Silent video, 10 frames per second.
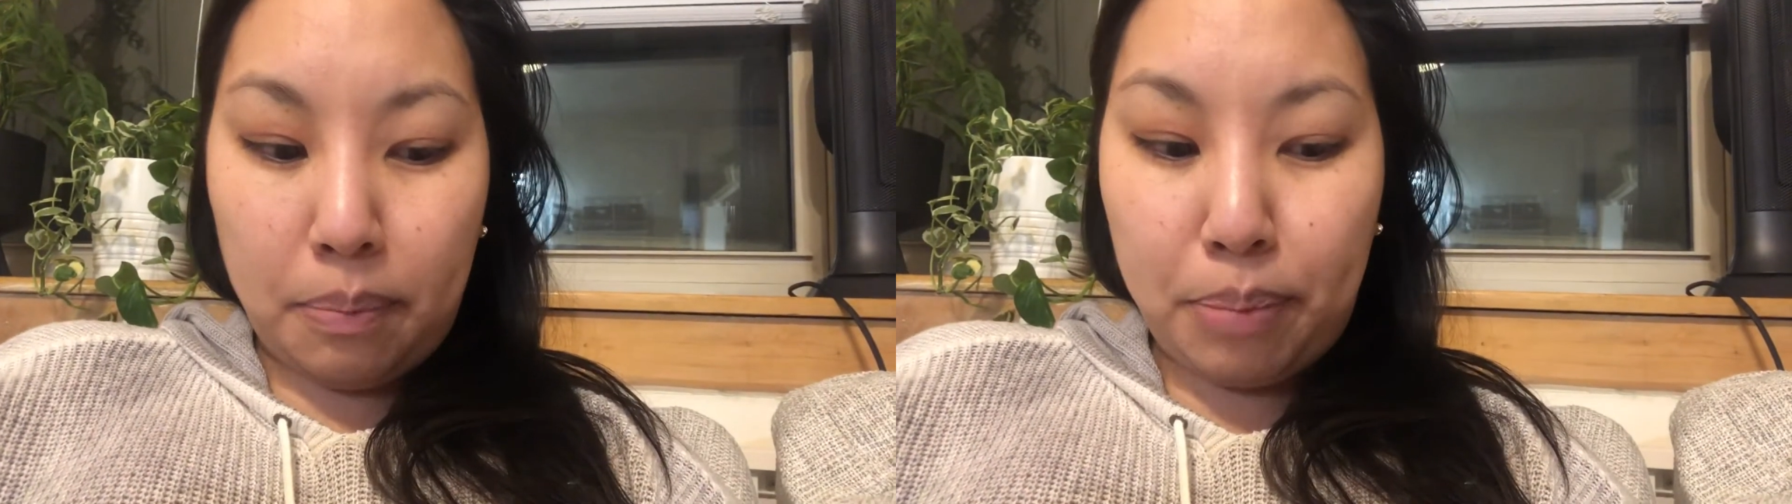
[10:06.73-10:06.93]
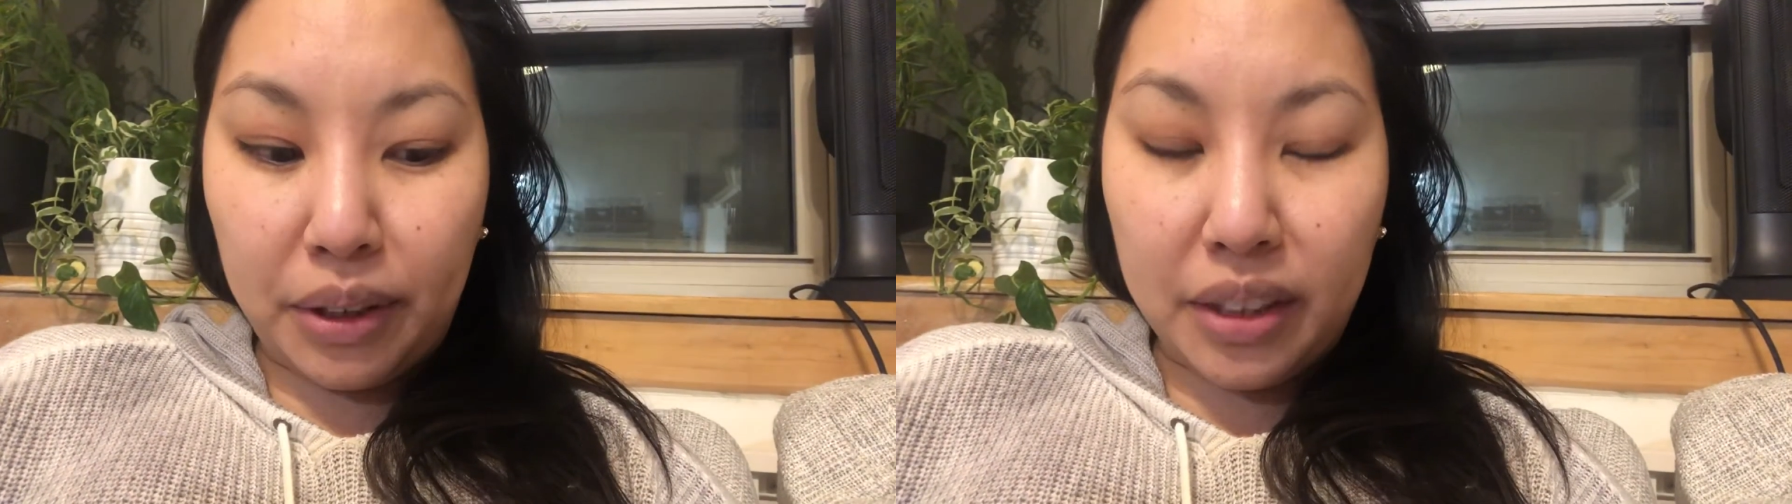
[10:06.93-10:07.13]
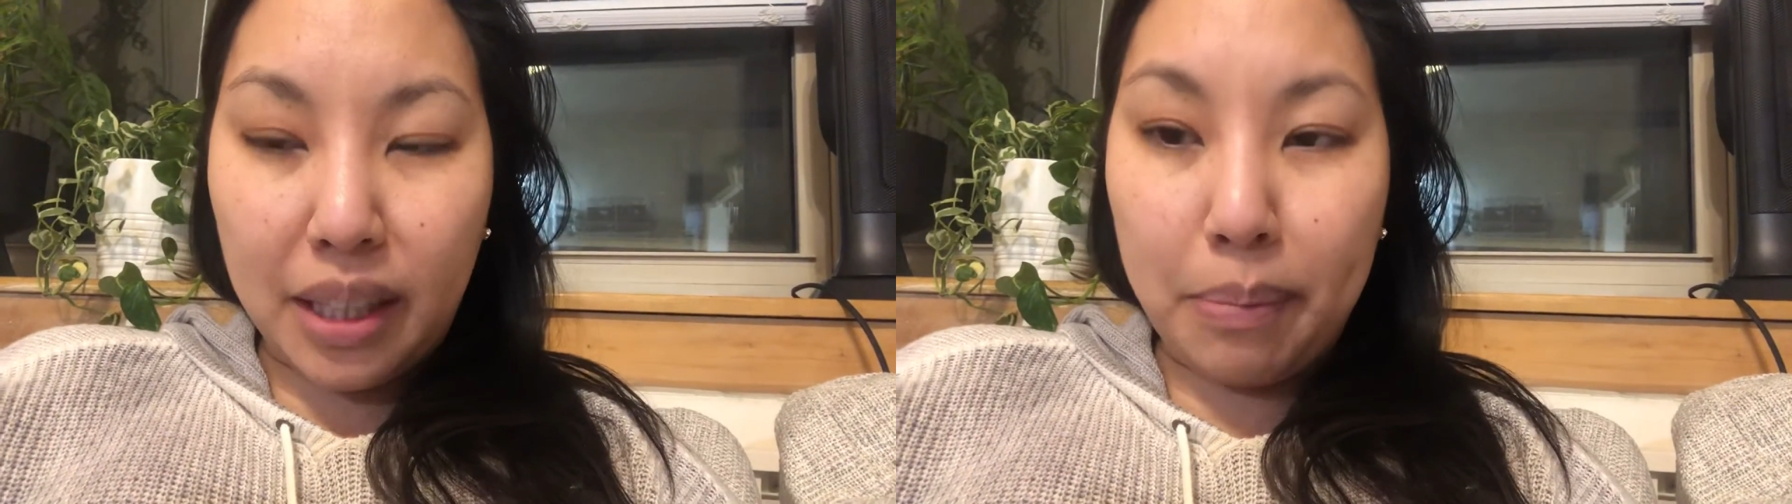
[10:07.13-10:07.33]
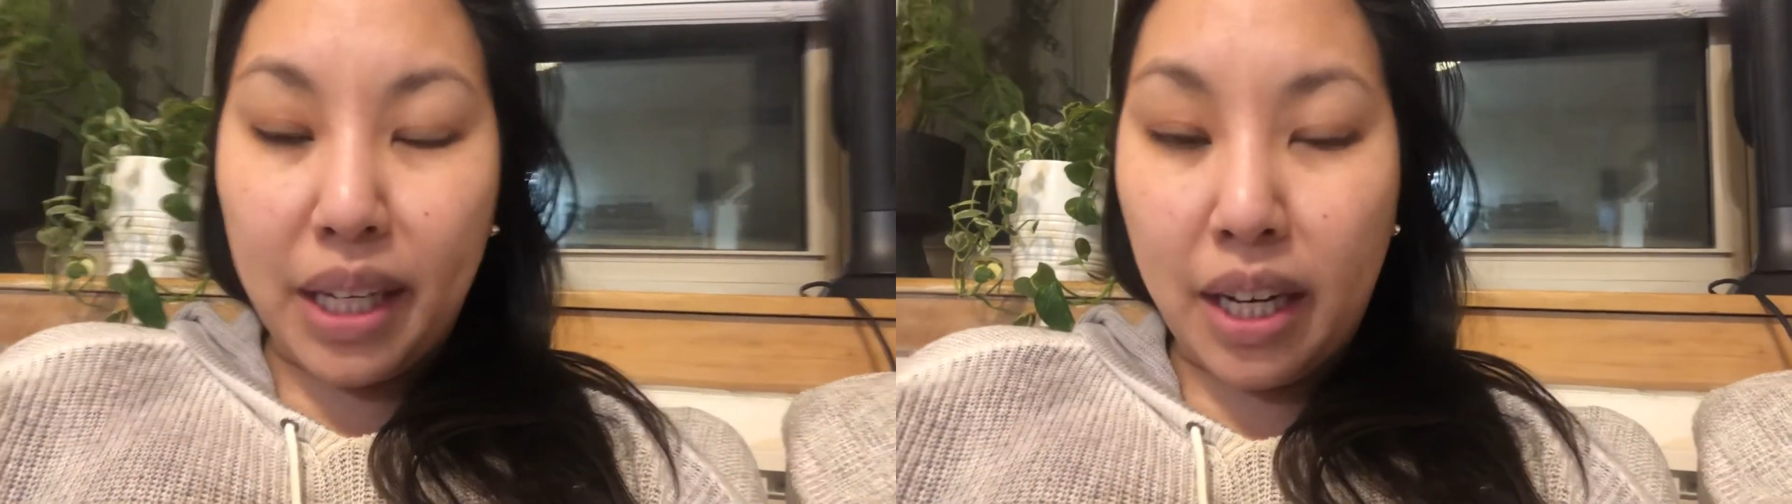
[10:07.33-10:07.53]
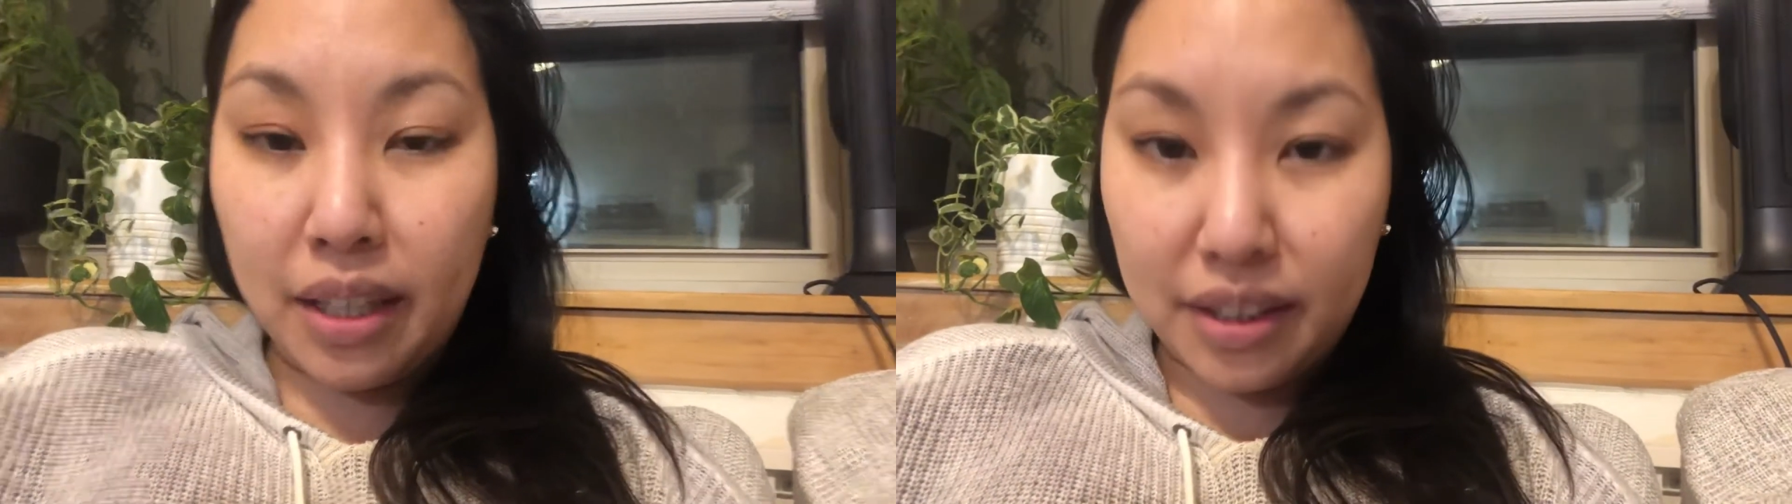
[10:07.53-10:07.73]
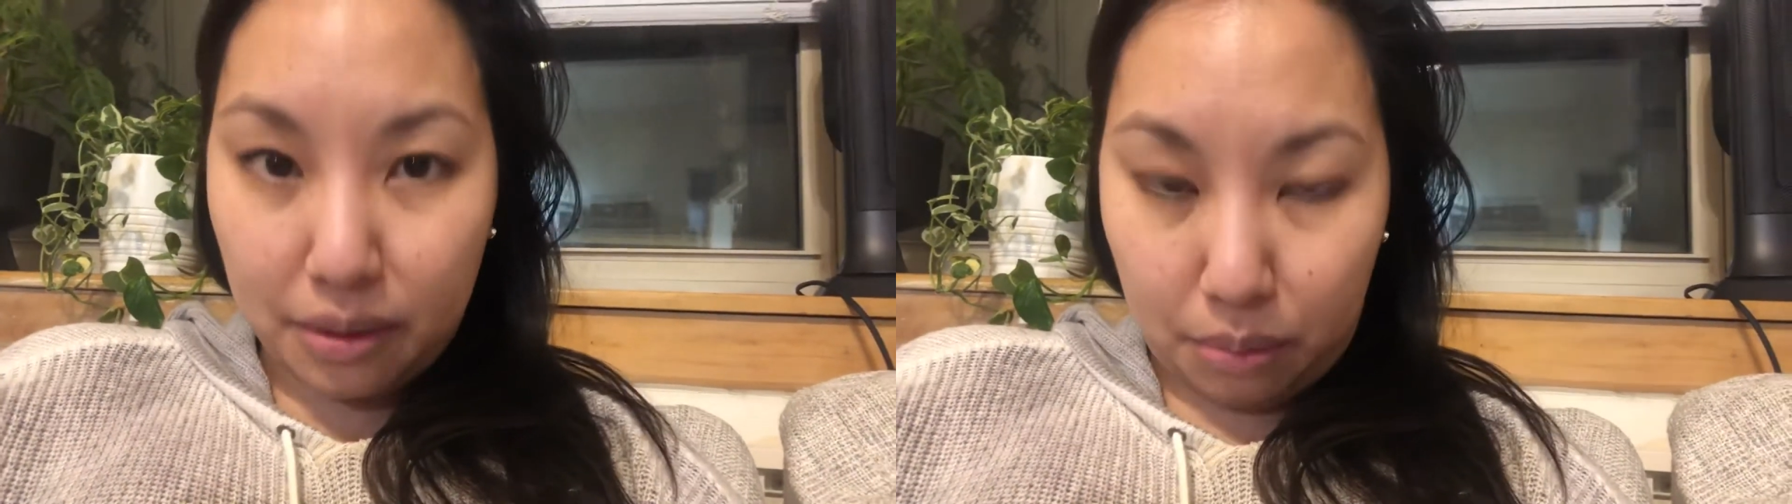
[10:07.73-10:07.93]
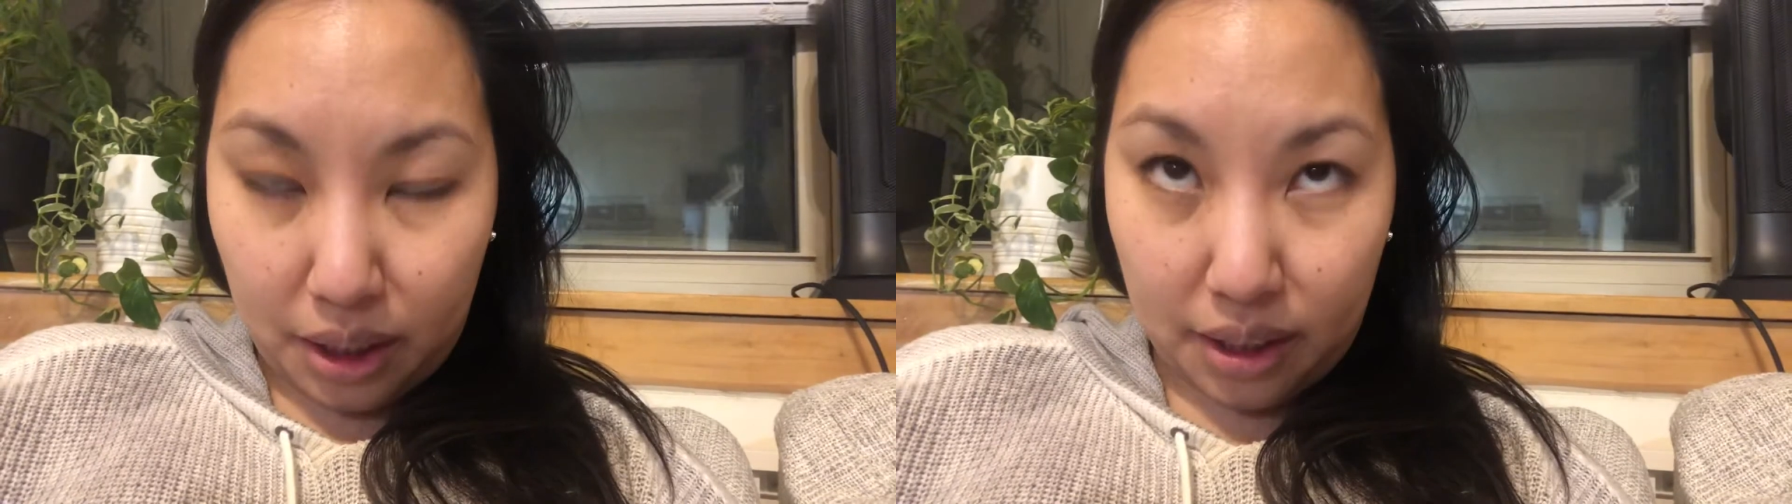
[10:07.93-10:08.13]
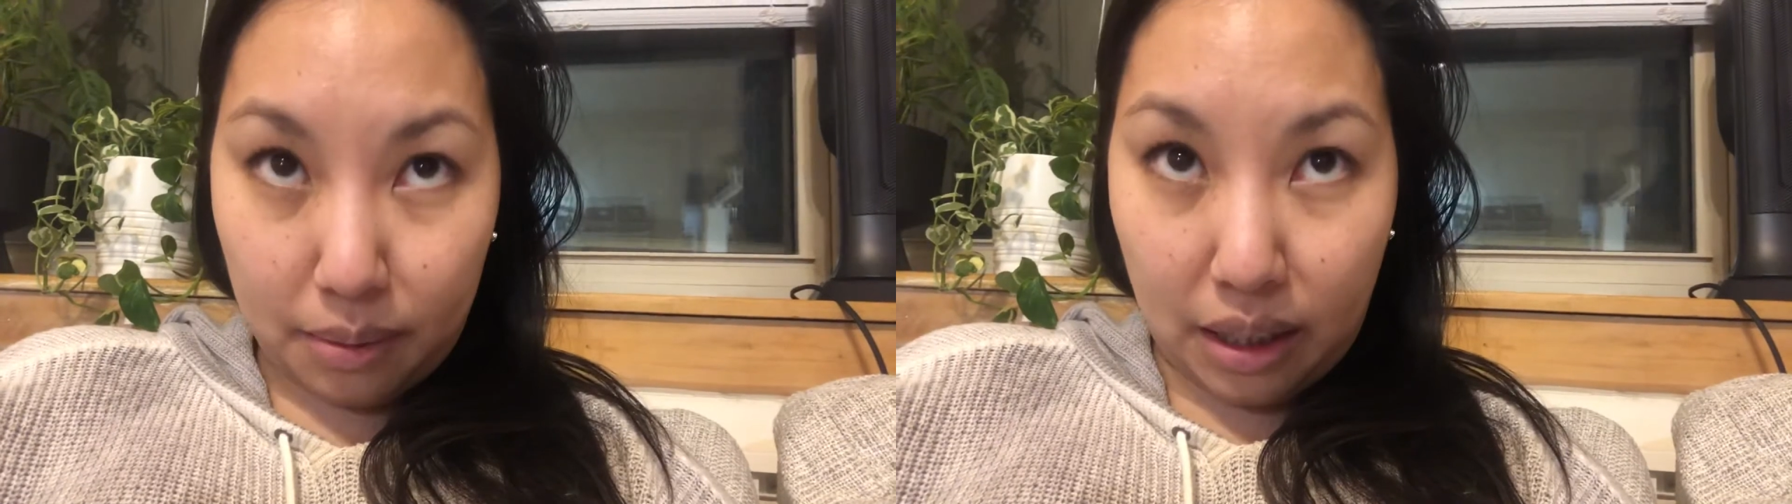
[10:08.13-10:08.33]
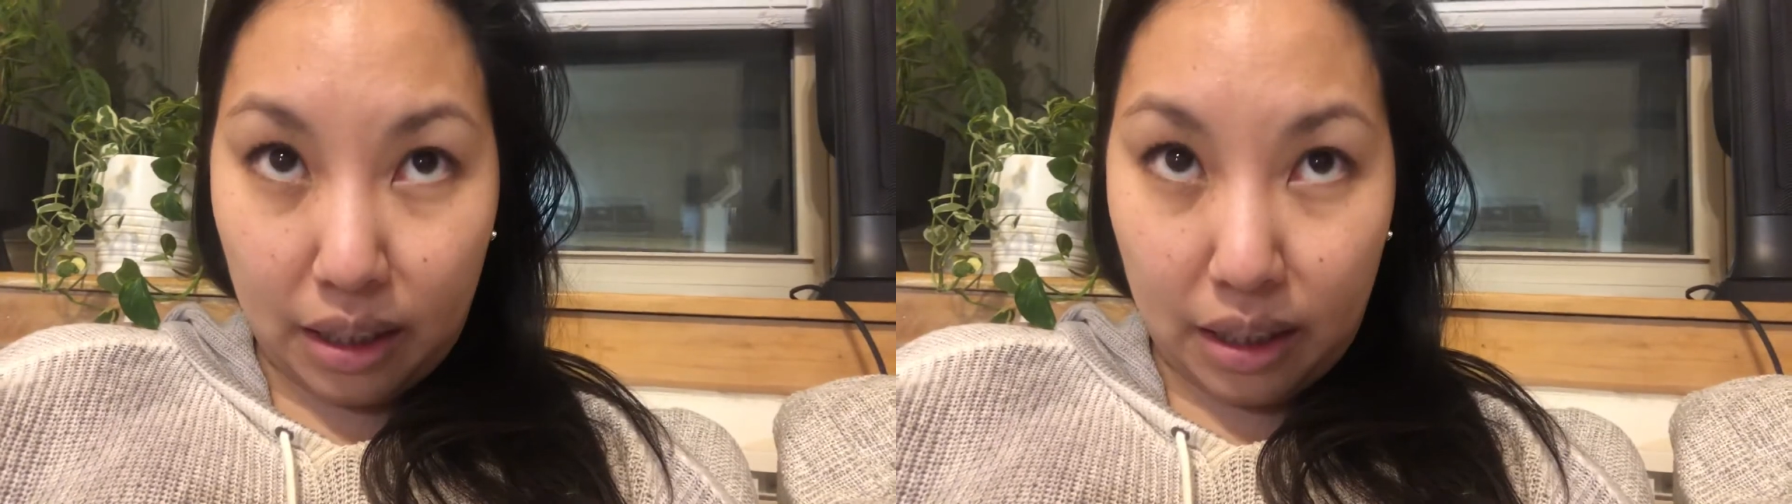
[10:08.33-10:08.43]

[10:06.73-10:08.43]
building, because it was